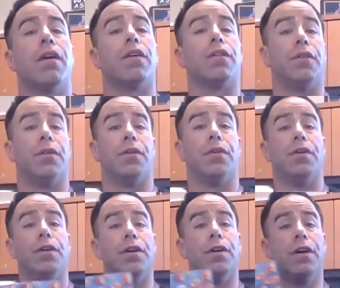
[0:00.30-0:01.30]

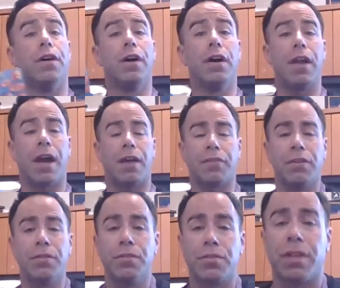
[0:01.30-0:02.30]
Good
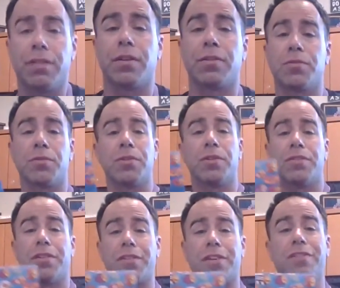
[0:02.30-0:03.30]
afternoon, Dryden Central School District.